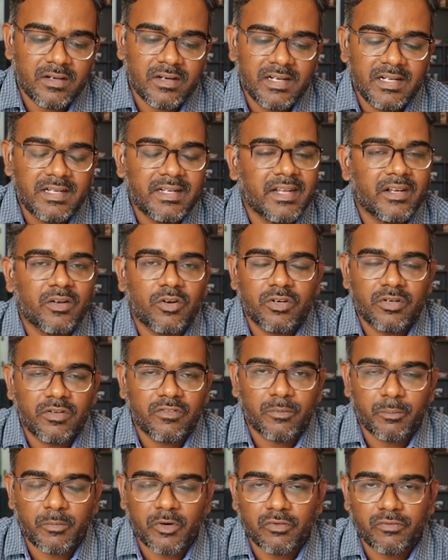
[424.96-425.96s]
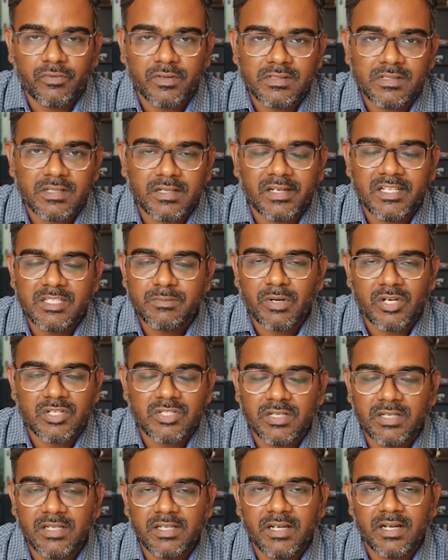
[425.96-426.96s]
to really take out your profits at least
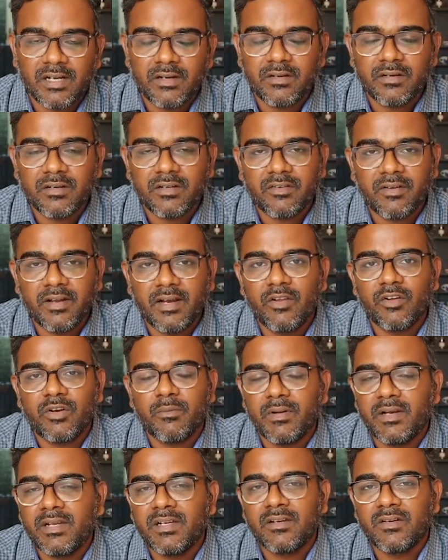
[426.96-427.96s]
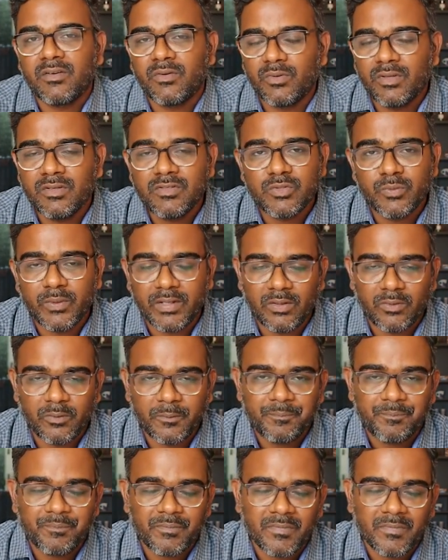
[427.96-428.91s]
partially and trail your remaining to the swing low.